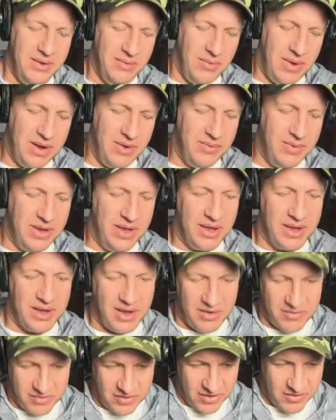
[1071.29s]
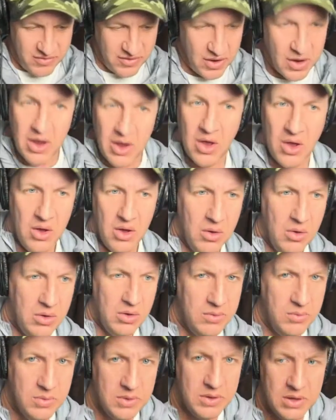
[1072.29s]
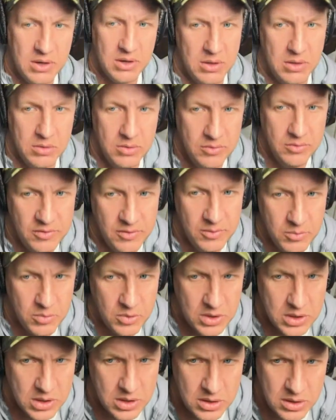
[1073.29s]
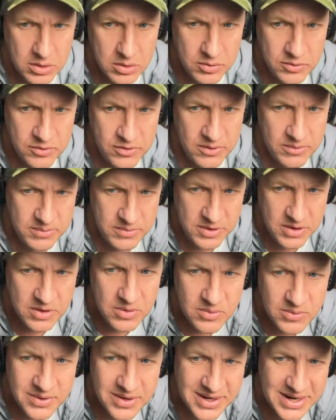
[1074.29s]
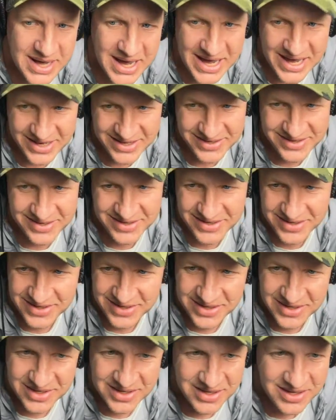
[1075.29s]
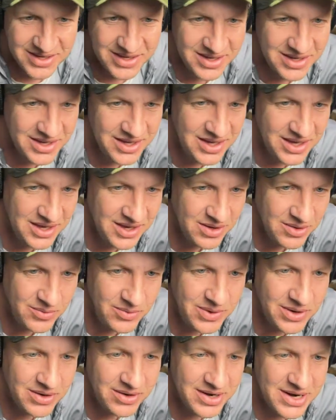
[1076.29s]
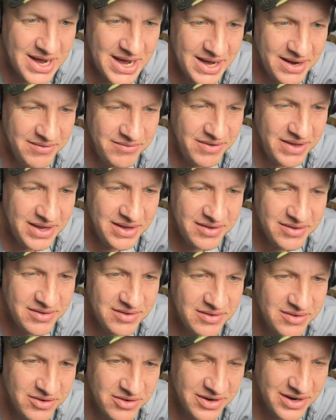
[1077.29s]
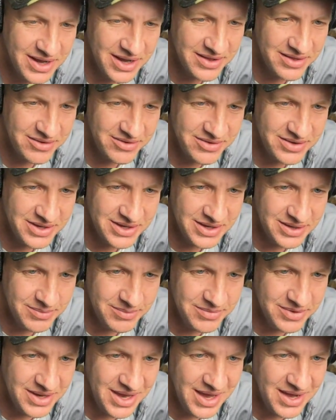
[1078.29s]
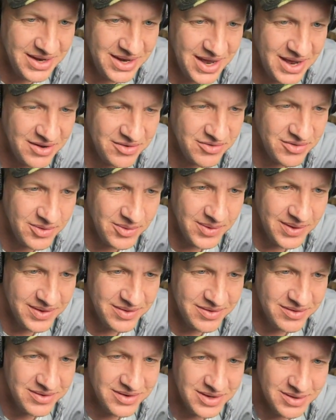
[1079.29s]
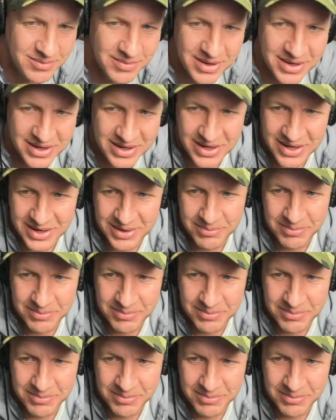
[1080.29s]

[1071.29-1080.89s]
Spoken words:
Why do we got to cover every oh, we're going to lose them. We're going to lose them. No, we're not. We are not. Vegas has already got their team. Yeah, Nashville wants a team. I get it.